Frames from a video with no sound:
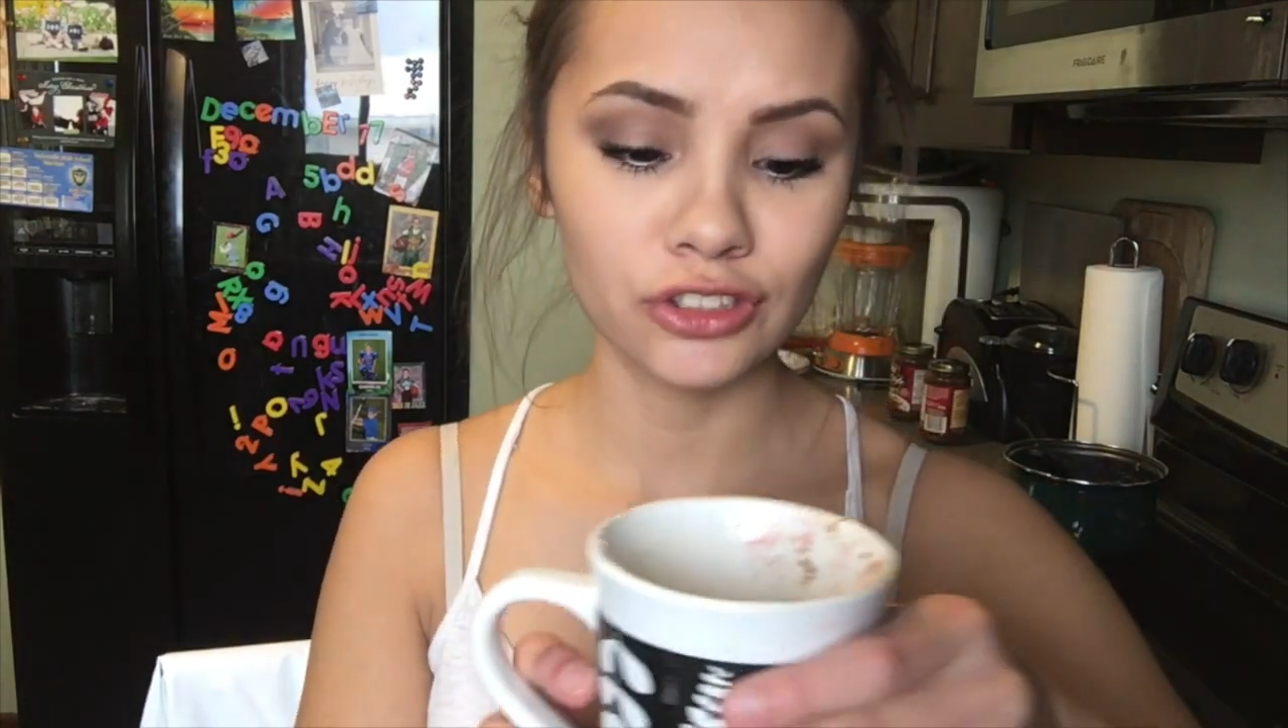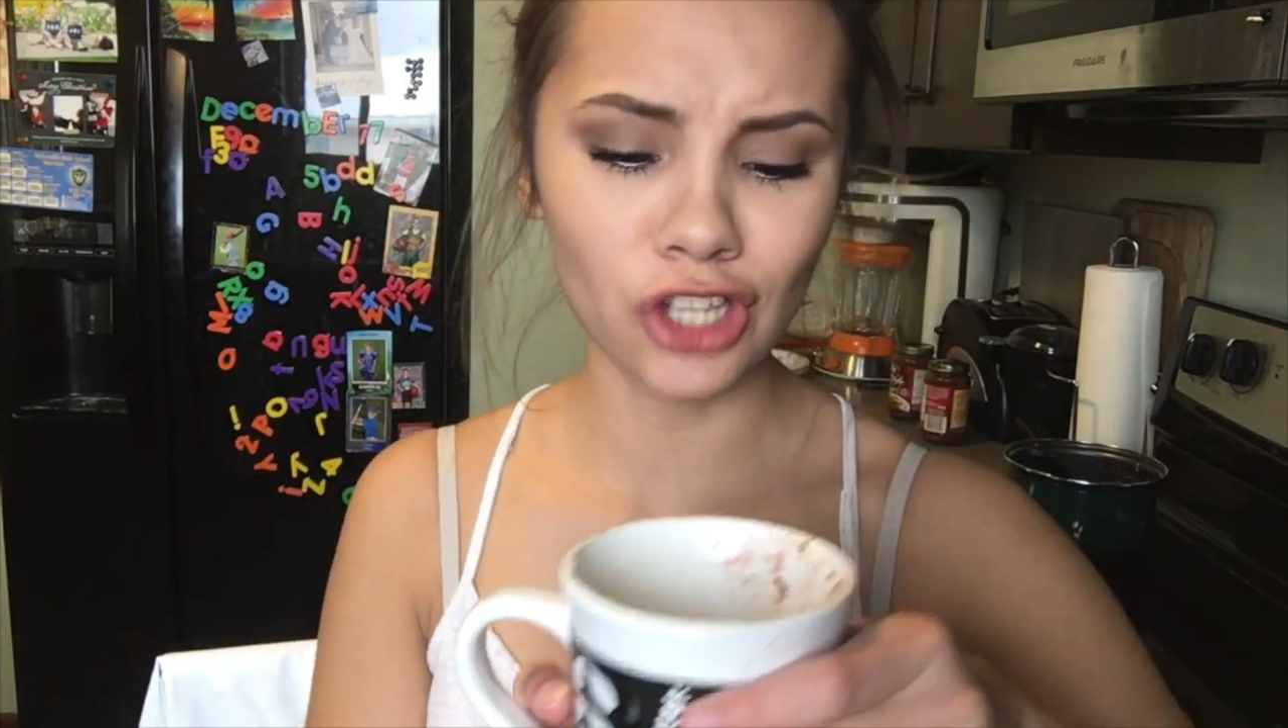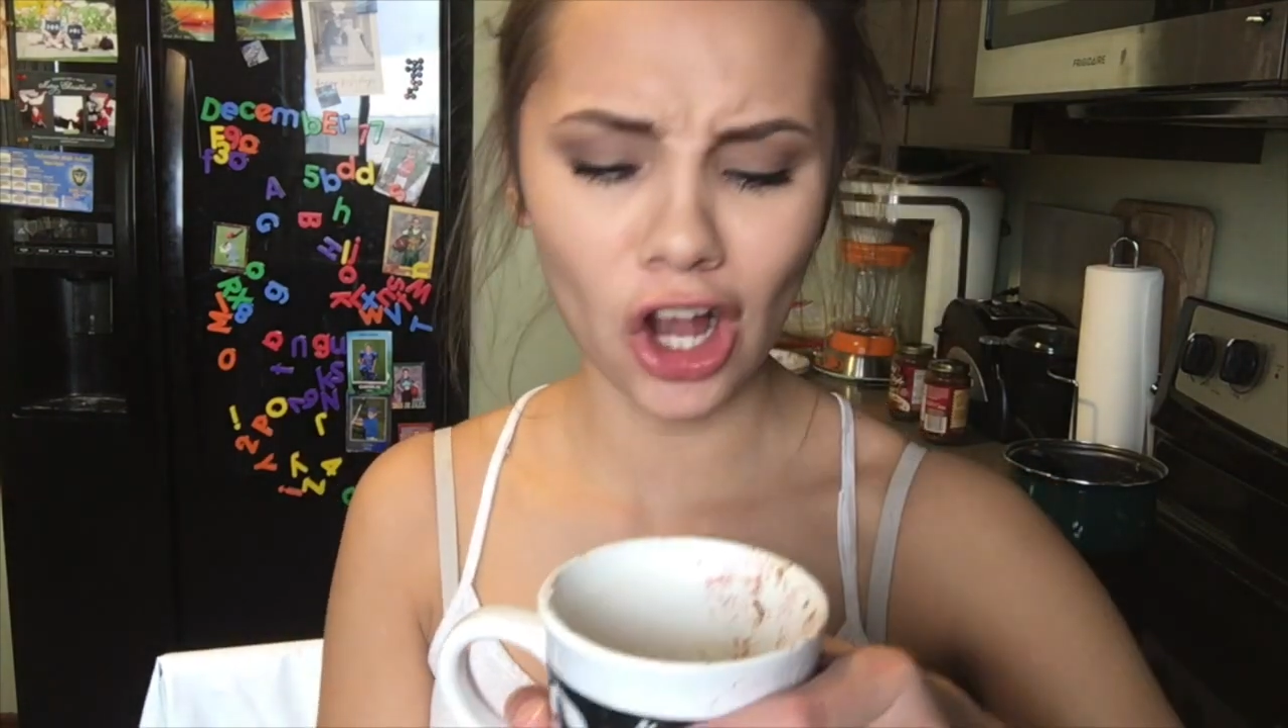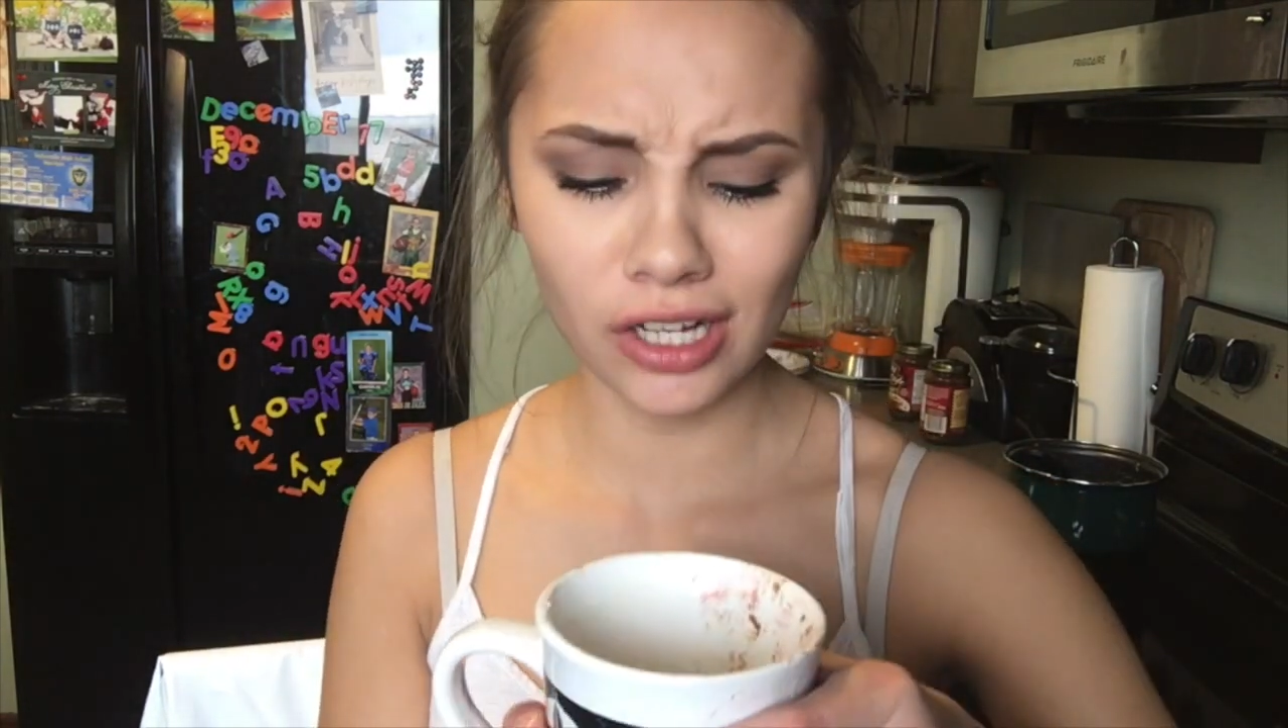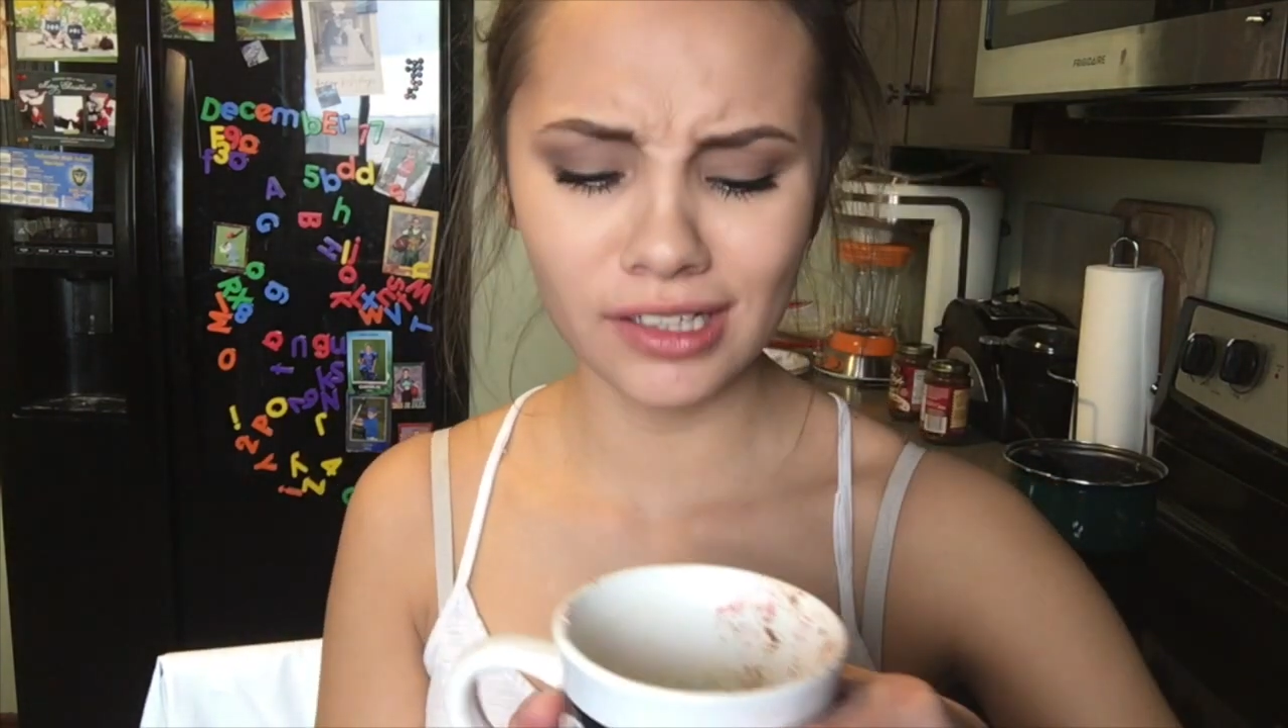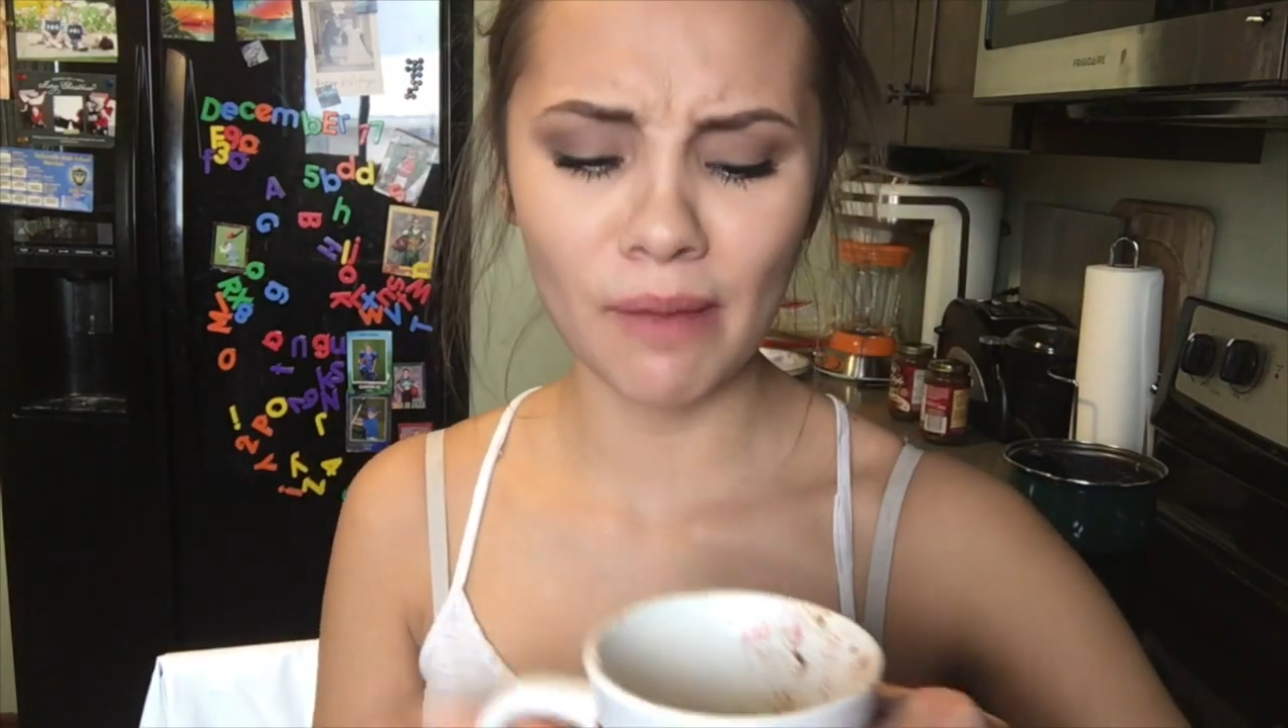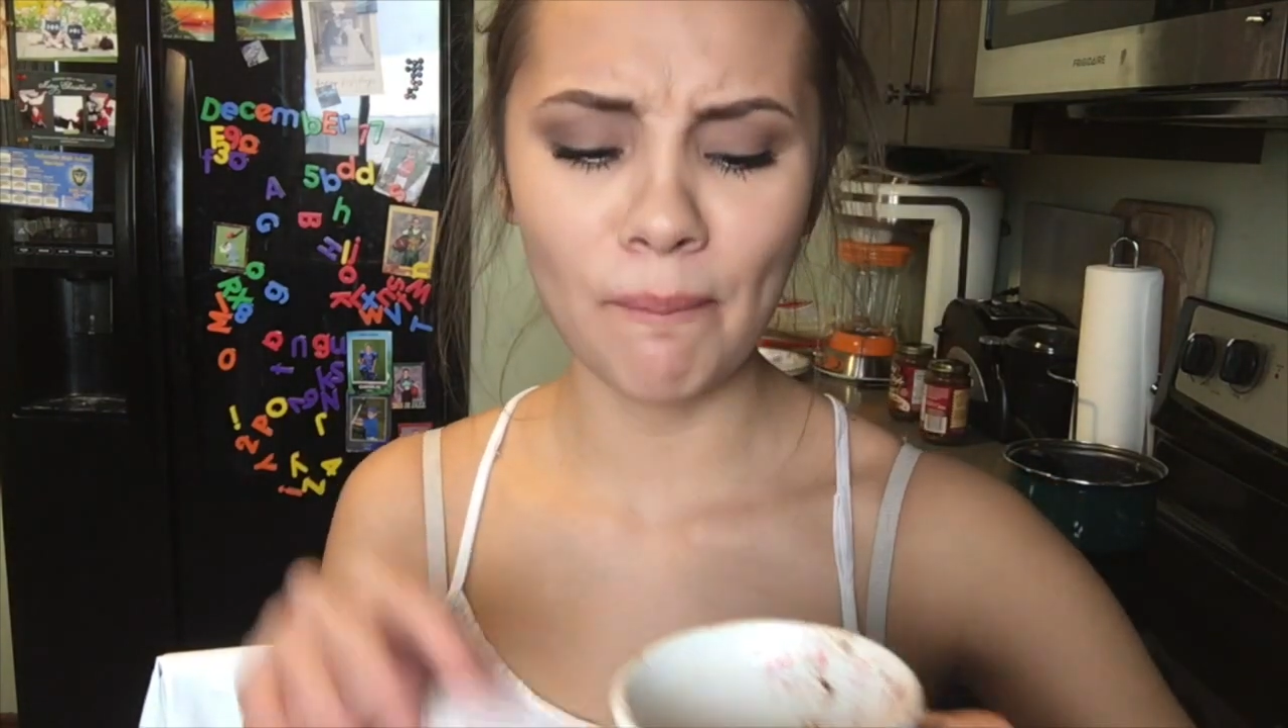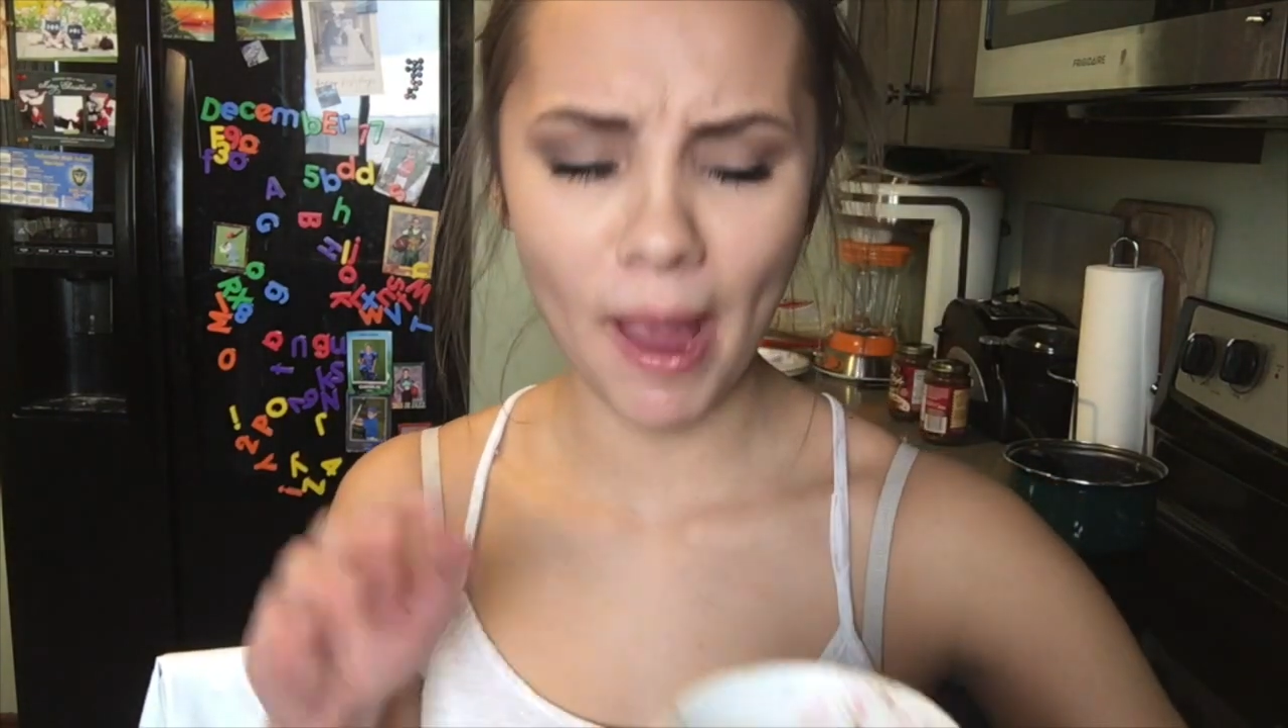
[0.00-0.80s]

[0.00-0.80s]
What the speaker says: chocolate